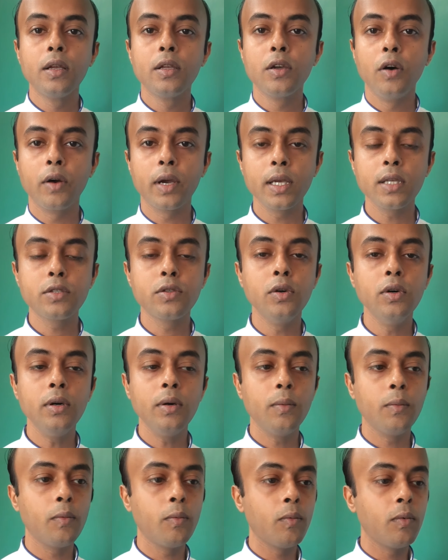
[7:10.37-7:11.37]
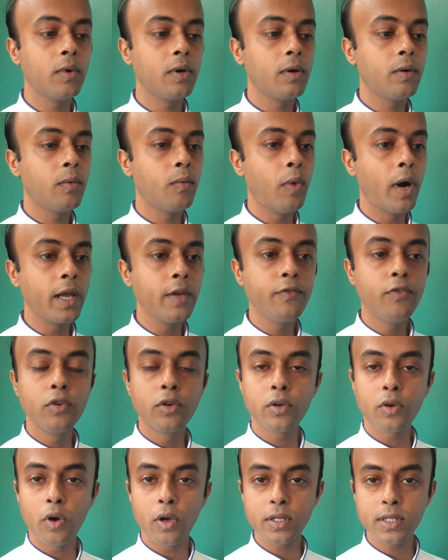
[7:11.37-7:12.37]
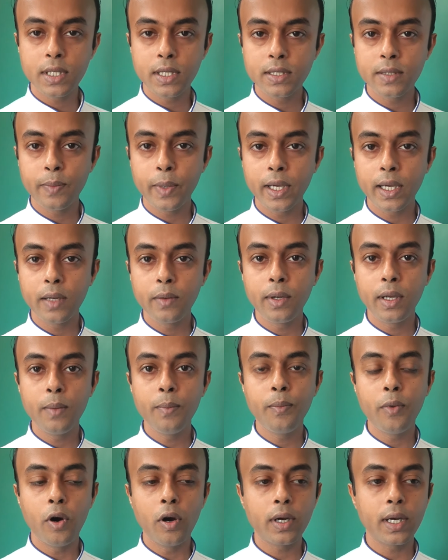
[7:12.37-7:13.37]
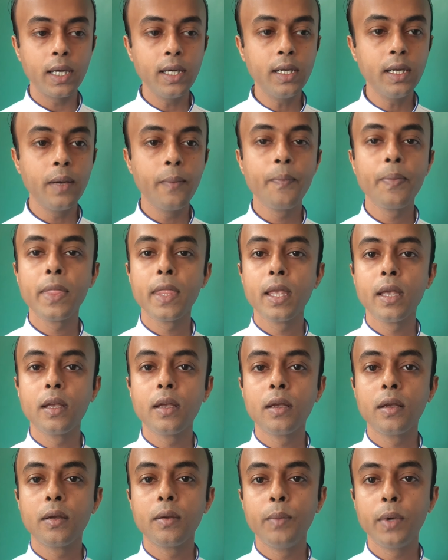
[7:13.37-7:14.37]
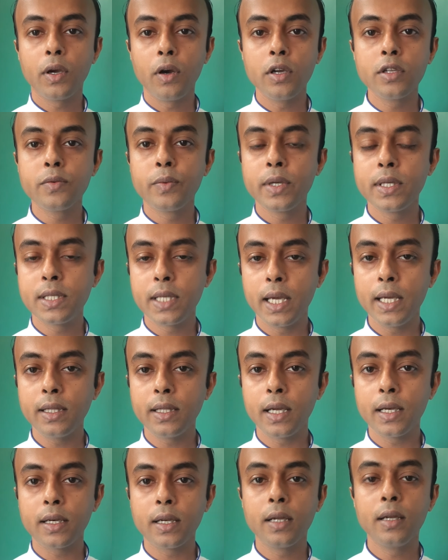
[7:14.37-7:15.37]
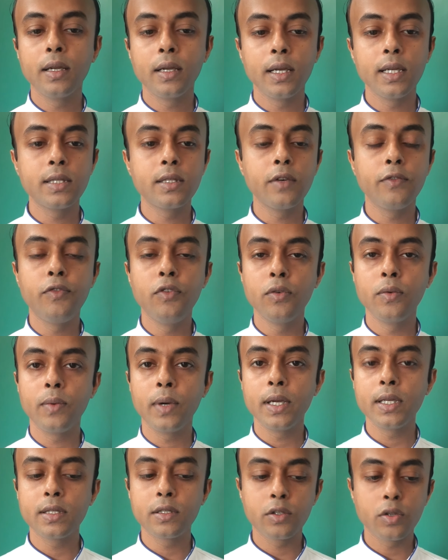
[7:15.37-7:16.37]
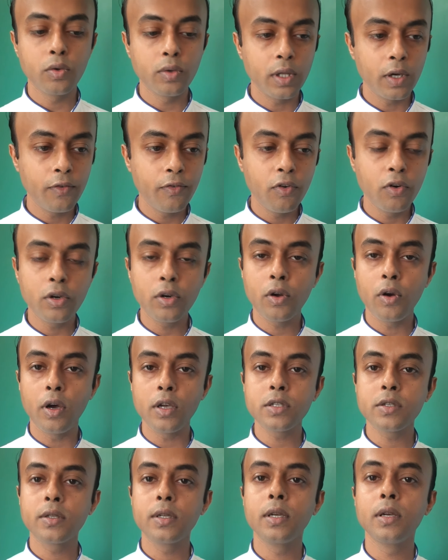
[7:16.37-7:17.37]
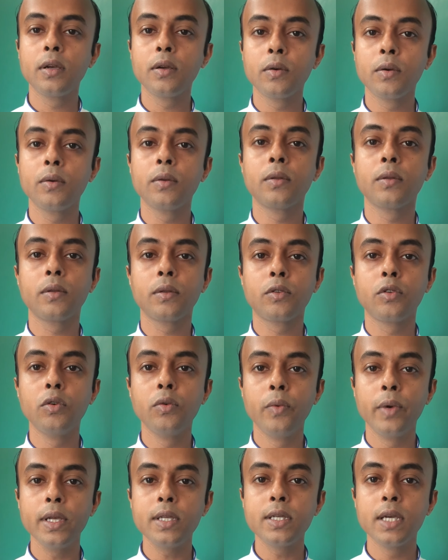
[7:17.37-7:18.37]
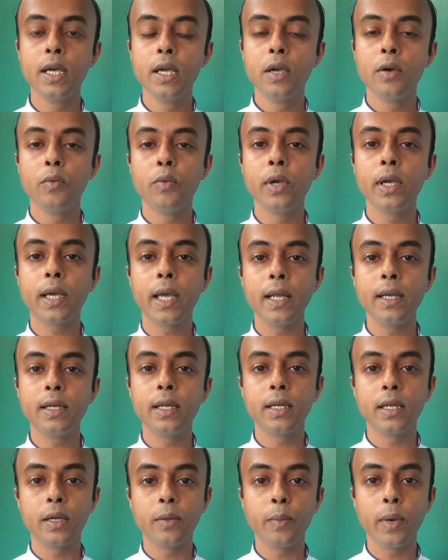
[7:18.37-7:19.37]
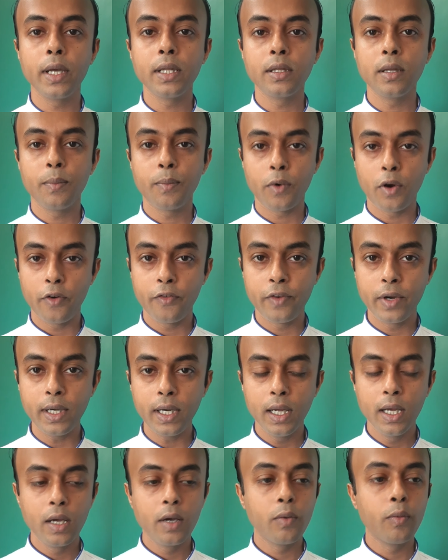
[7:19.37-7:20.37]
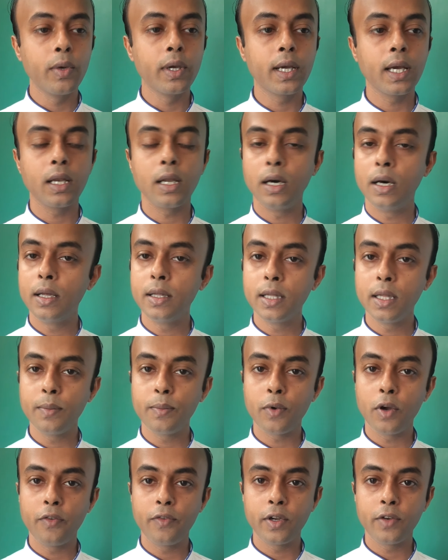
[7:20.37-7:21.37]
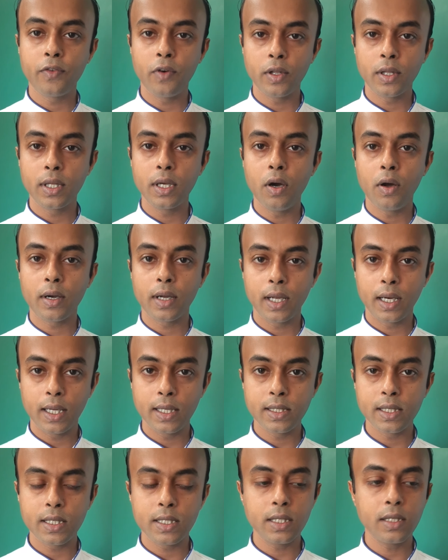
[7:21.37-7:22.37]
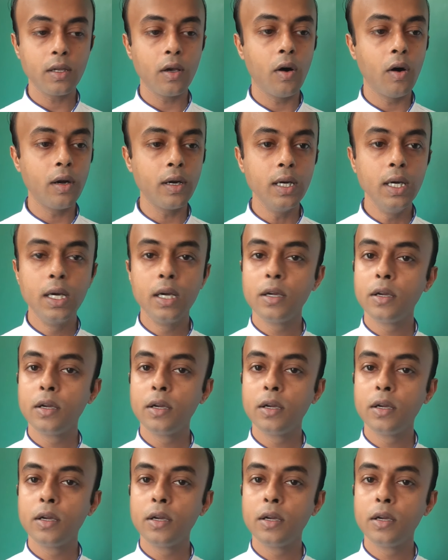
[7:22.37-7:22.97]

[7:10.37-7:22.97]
Okay, so why food cost is being important? Because we say that it's through the food cost through which we can determine the profit, we can earn the profit for the organization or